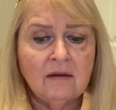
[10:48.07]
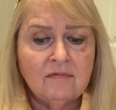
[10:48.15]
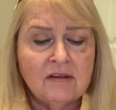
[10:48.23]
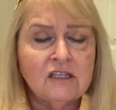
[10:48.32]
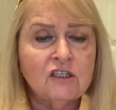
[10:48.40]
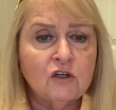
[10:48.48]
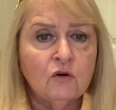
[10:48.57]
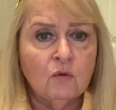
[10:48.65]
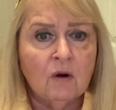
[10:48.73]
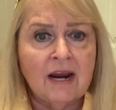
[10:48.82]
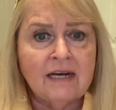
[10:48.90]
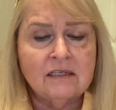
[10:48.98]
This
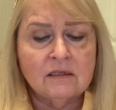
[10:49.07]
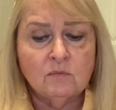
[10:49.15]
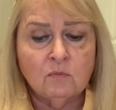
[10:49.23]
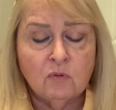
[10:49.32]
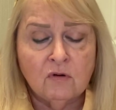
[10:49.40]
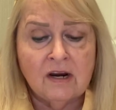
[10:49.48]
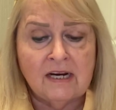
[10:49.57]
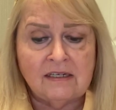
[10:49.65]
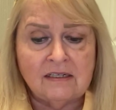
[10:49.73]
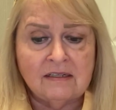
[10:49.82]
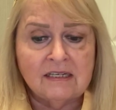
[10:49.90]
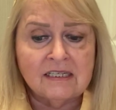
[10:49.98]
great
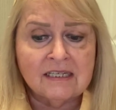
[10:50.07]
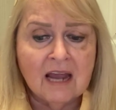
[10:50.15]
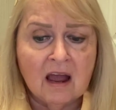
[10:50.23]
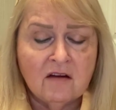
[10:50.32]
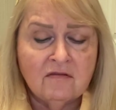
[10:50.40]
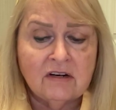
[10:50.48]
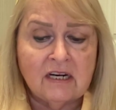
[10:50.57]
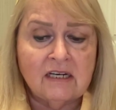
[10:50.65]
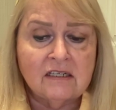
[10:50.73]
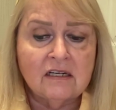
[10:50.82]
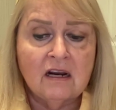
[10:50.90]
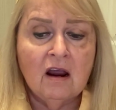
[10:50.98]
brit, this
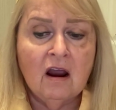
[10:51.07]
covenant,